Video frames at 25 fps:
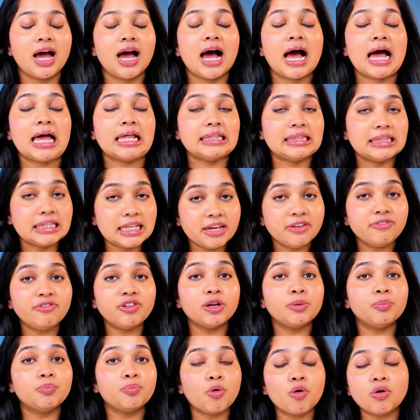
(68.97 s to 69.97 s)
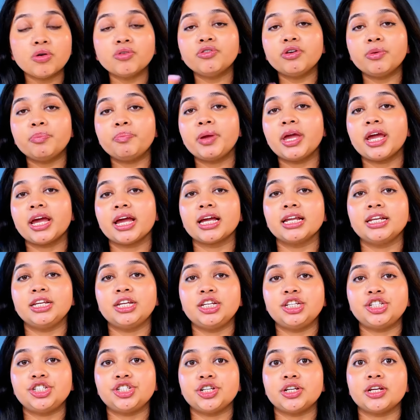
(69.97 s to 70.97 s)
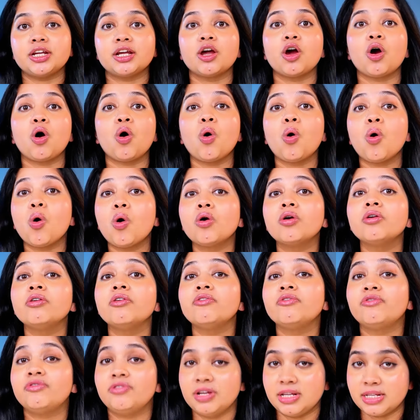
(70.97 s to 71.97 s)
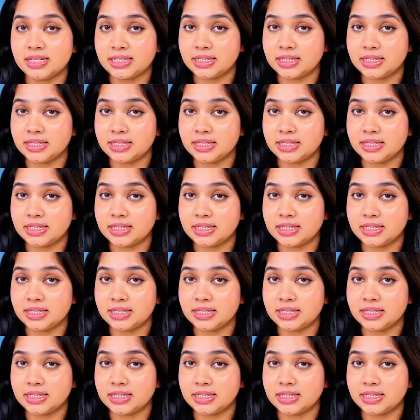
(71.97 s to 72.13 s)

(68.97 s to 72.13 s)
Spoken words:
a leave-in bond repair conditioner or frizz